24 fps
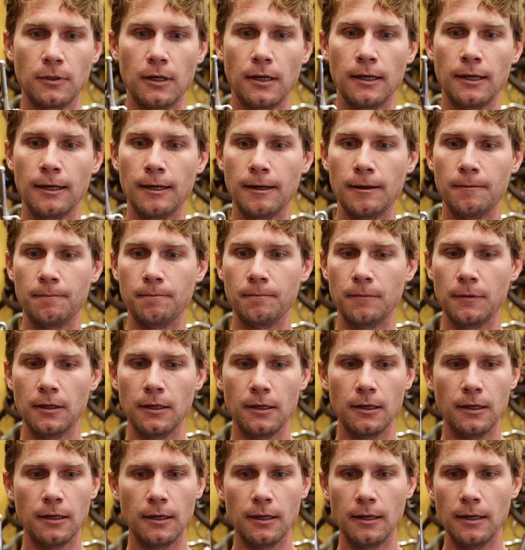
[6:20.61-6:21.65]

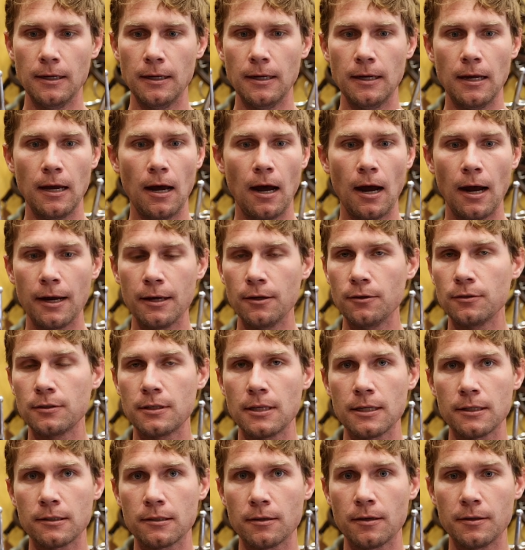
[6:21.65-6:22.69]
I use
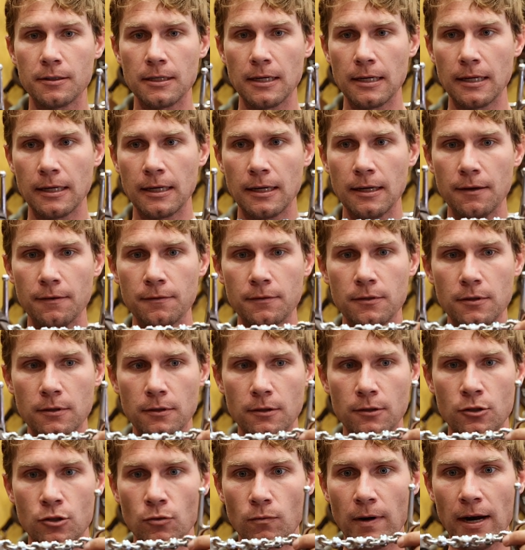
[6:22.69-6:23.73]
this because it gives
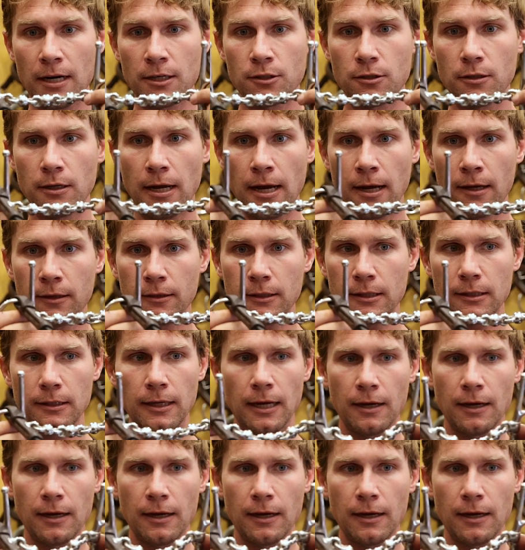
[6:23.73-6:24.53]
directionality.